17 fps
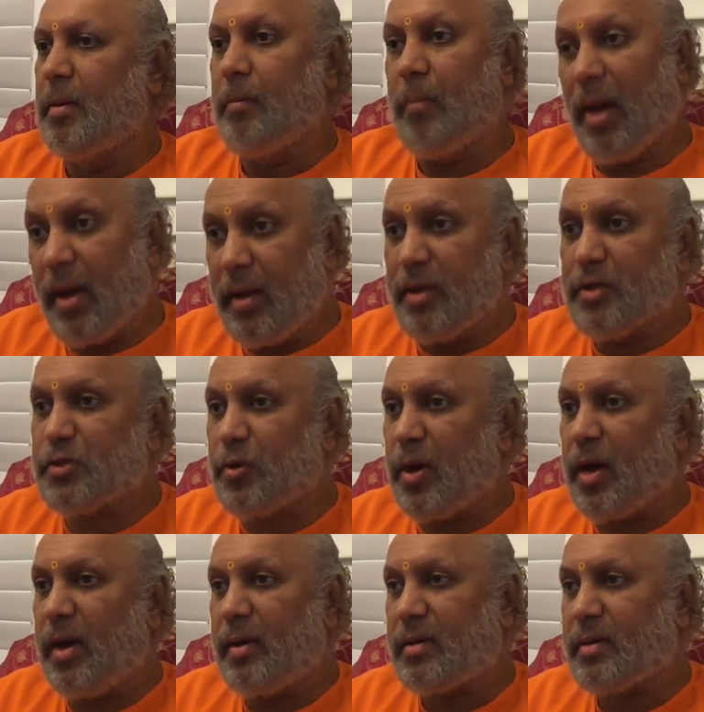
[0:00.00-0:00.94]
Mind is
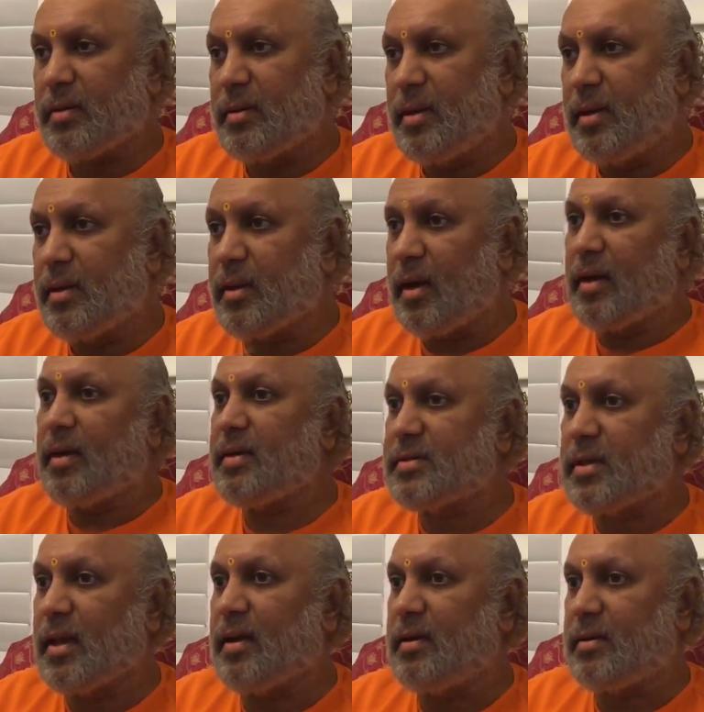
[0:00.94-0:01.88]
quiet, intellect
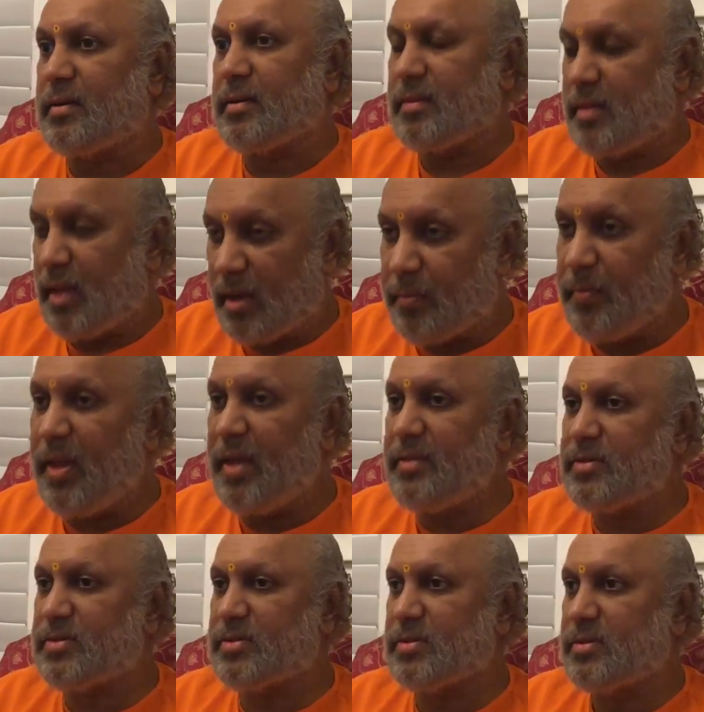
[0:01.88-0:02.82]
is alert. That
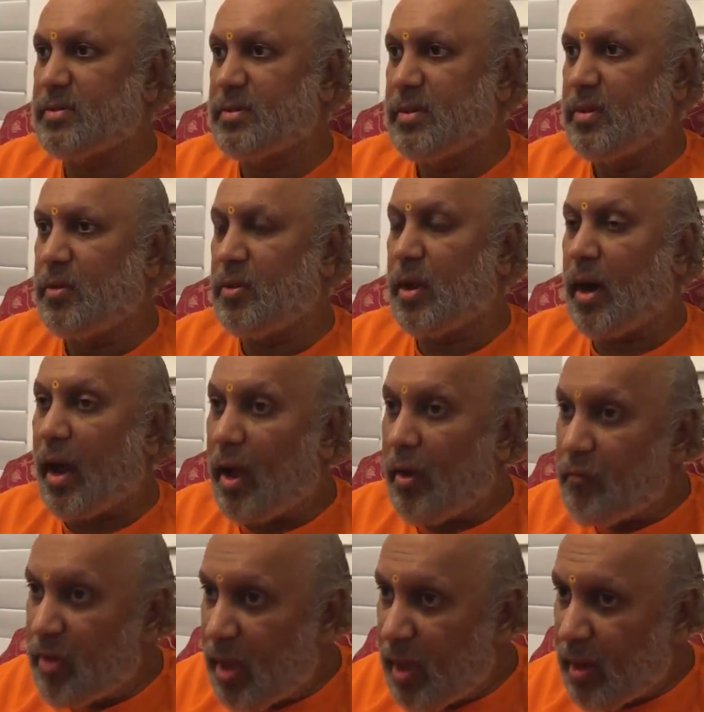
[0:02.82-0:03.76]
means you are
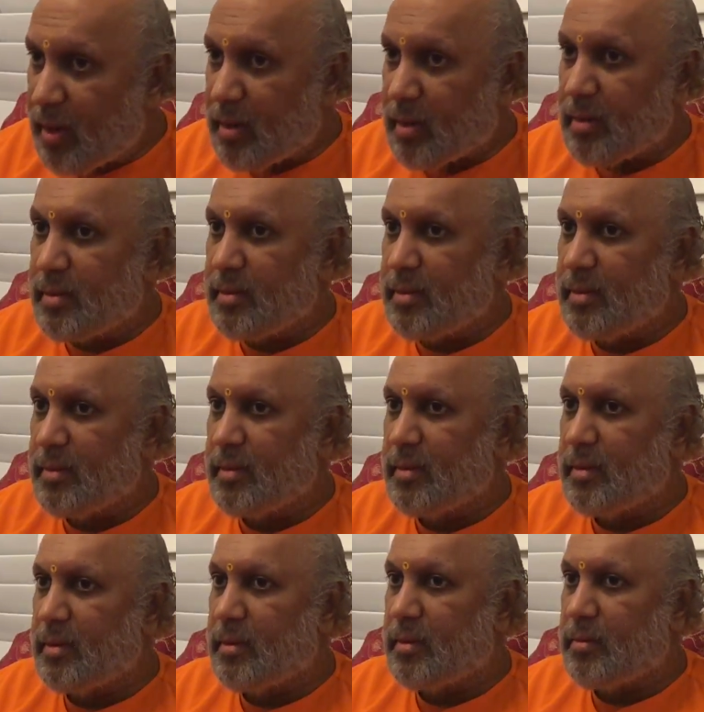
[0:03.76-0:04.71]
awake,
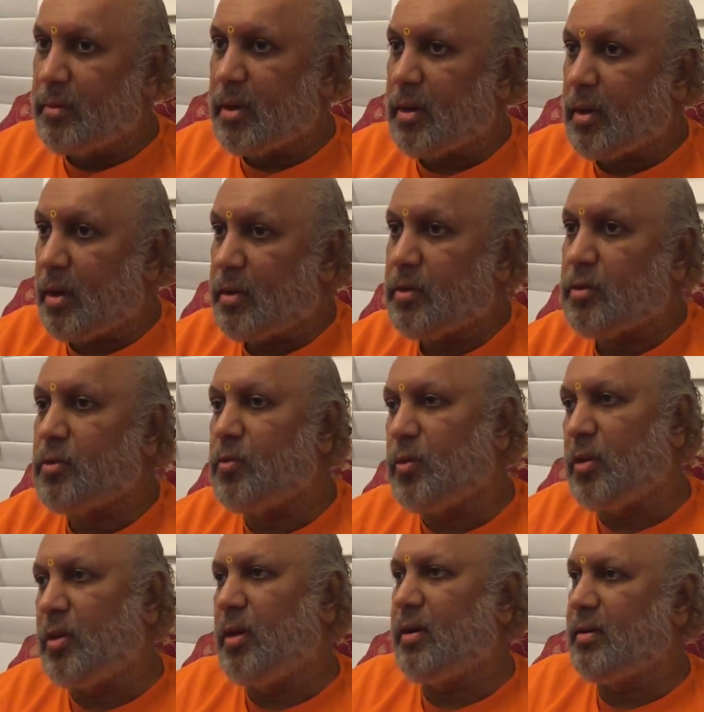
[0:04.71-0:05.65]
but not to the
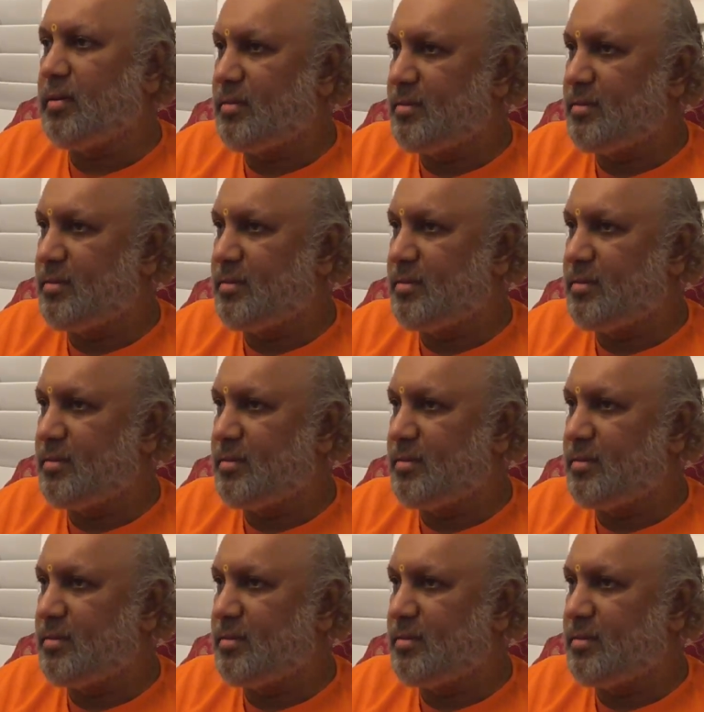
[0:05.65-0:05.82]
world.